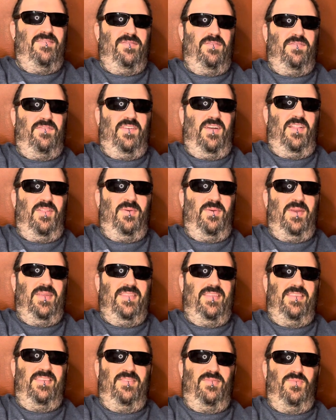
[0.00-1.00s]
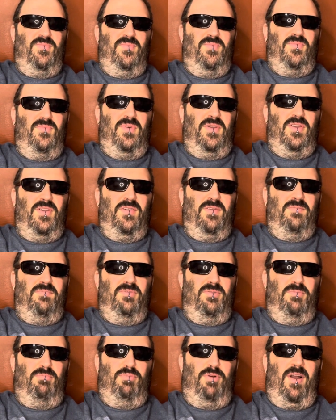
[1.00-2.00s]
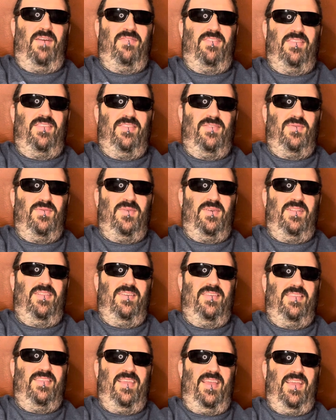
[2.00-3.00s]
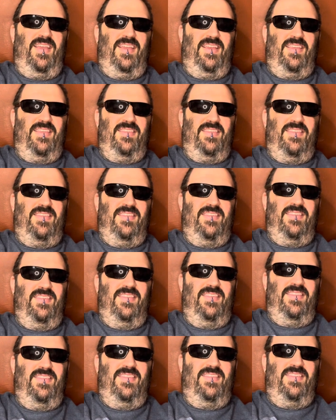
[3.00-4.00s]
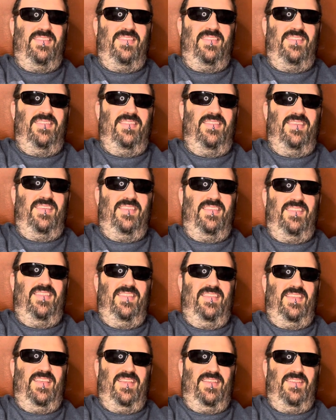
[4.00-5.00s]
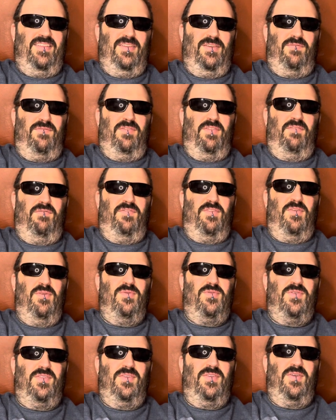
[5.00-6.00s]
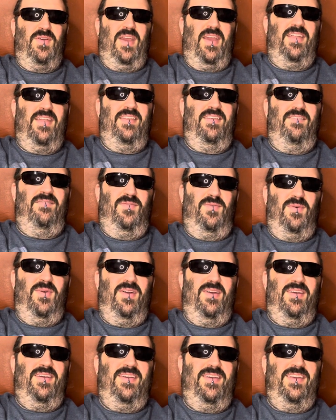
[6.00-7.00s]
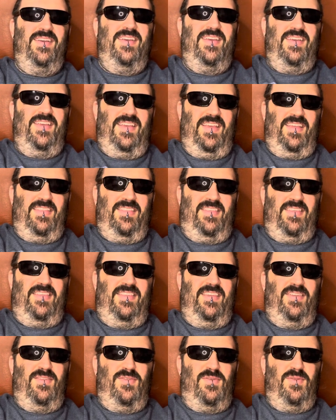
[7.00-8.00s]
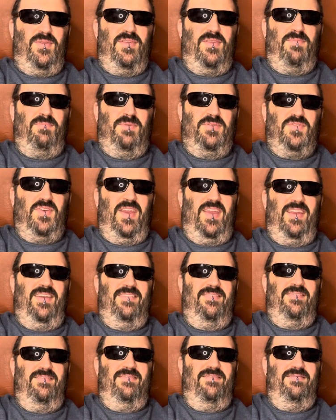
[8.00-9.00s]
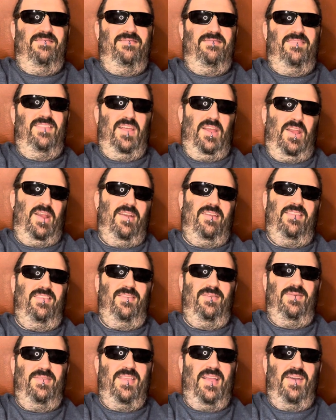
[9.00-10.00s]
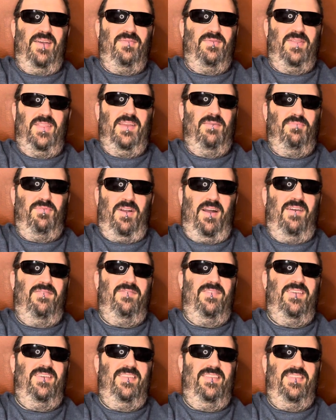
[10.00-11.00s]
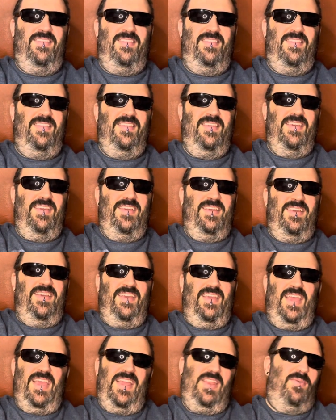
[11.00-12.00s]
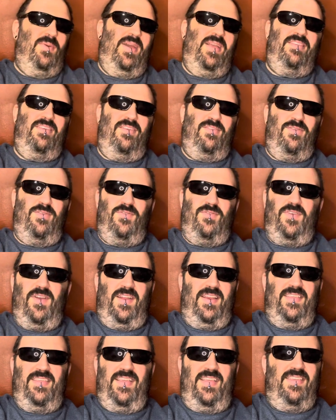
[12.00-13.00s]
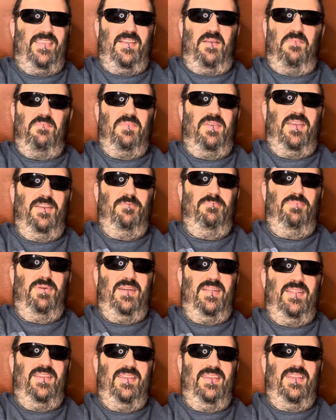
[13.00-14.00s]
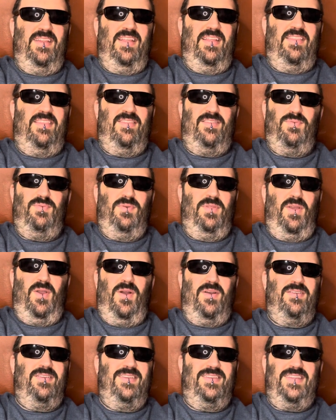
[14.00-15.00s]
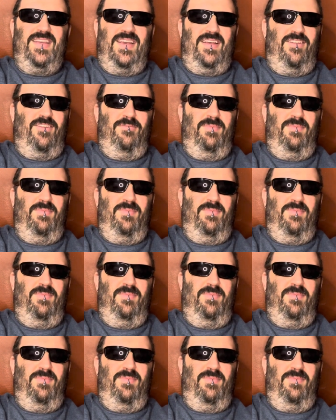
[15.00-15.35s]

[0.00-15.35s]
following. This is what your prophet story looks like, is your, the future that you're headed for. And to see Judas betraying Clarence, who's not really a prophet, is, anyway, it's all just trying to say something, but it's really hard to tell,